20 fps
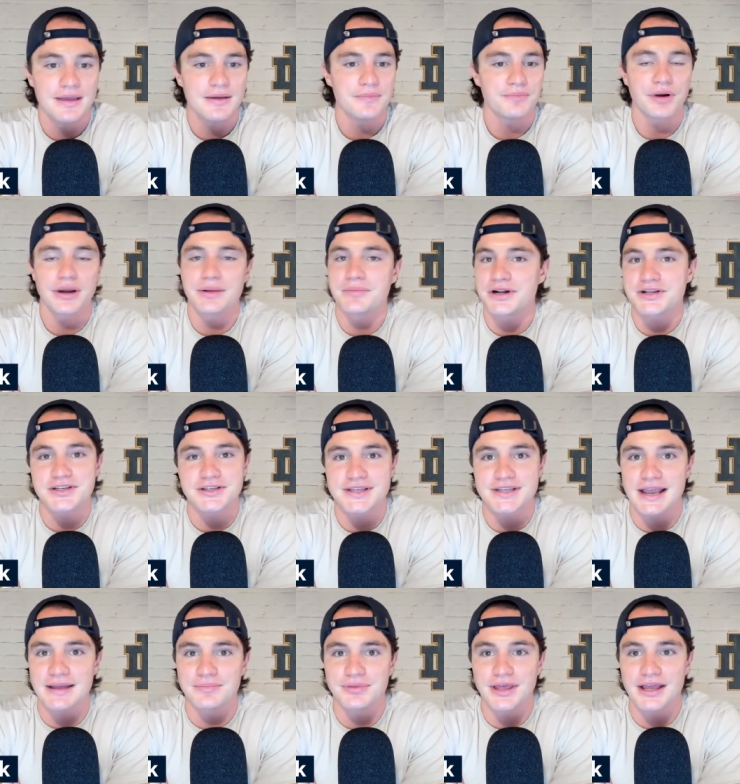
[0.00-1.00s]
Pretty much the
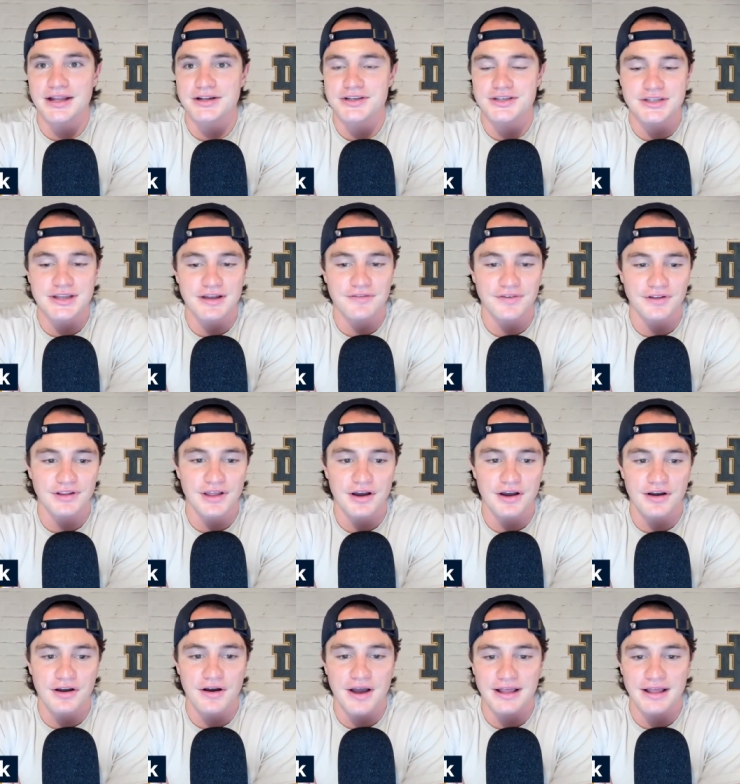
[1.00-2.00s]
same thing, just different
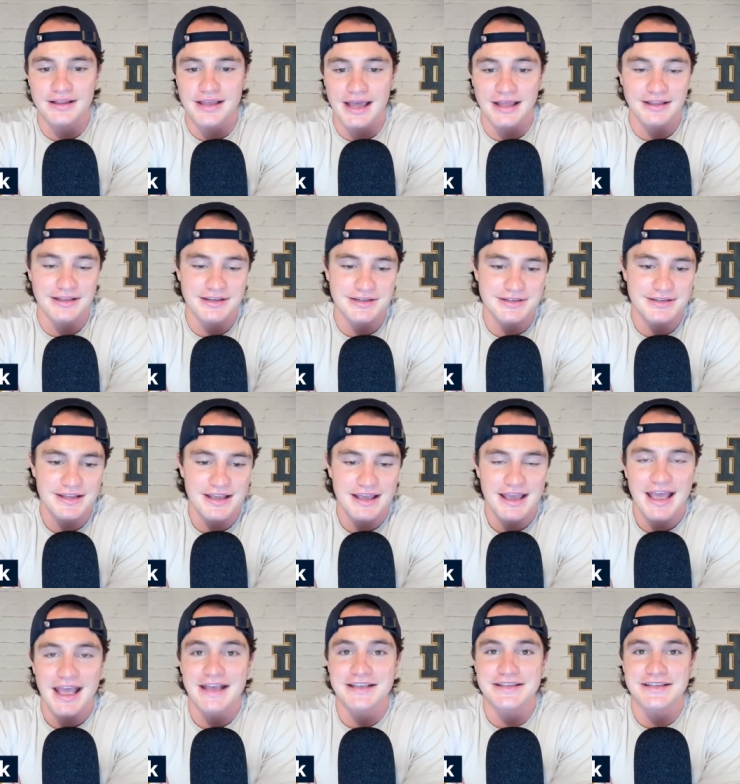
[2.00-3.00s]
logo, at, at least
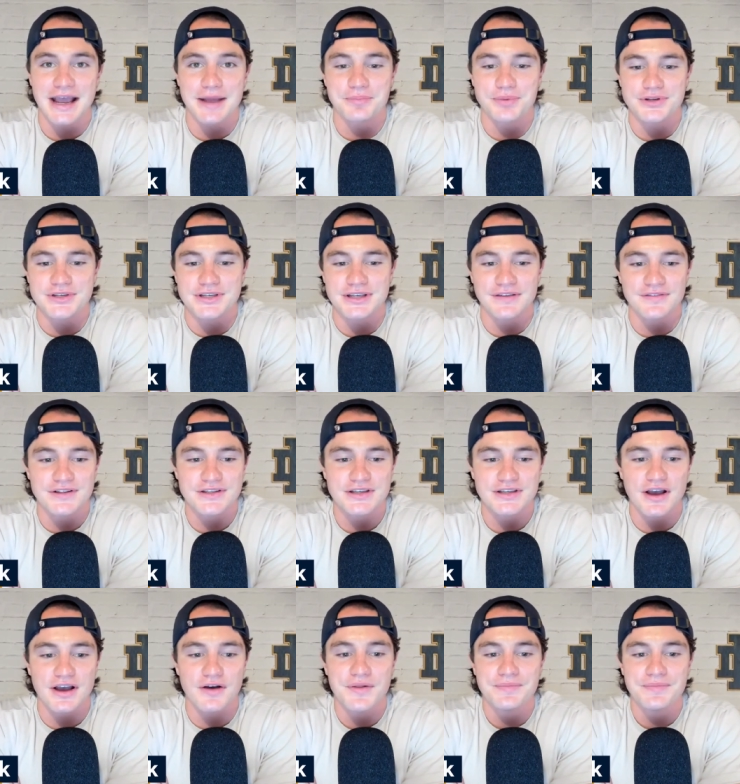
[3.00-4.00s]
as I perceive it.
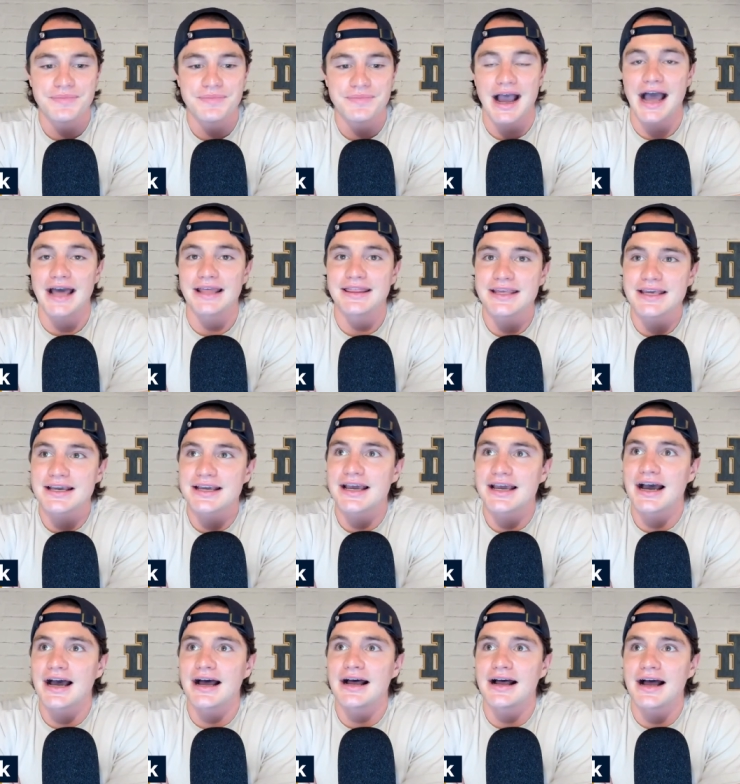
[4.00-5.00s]
So I think
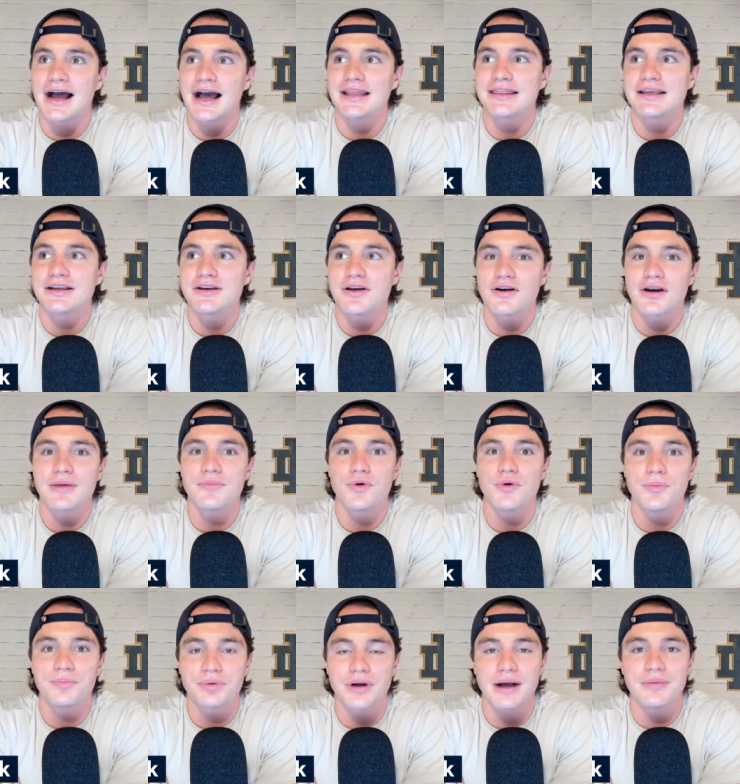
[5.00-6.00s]
uh, I think Notre Dame
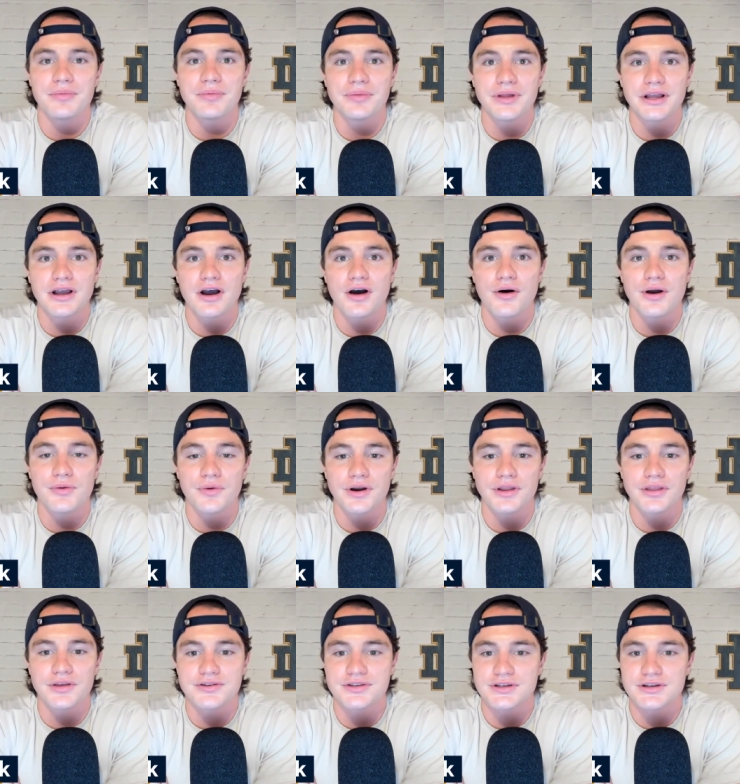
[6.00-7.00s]
will probably go in one
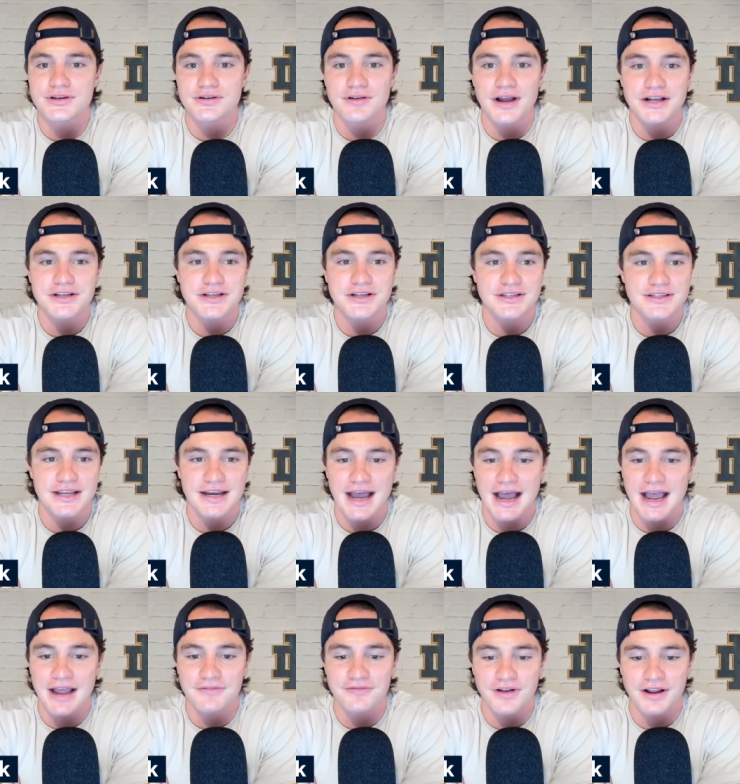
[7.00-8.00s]
of those two directions, and
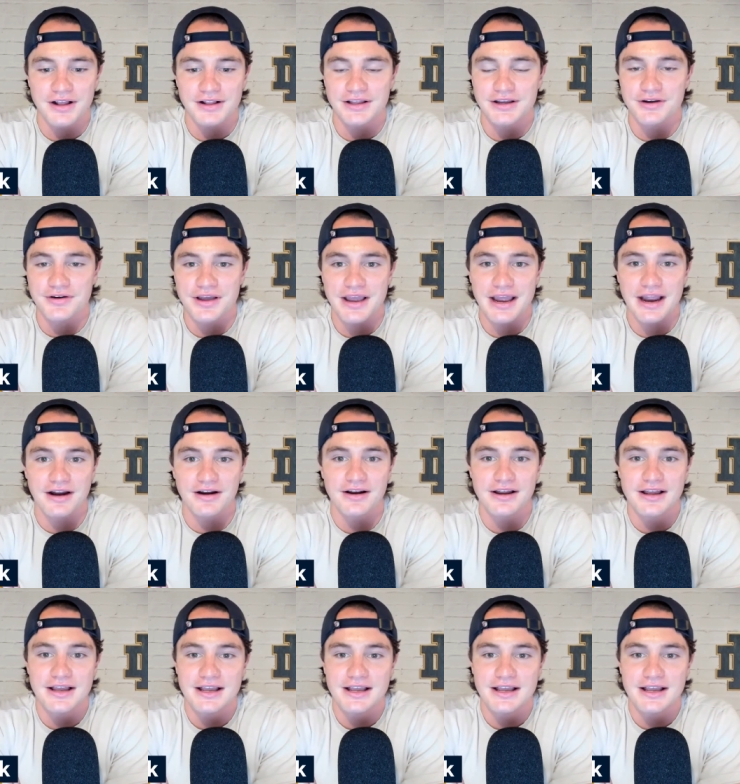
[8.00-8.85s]
I frankly don't care,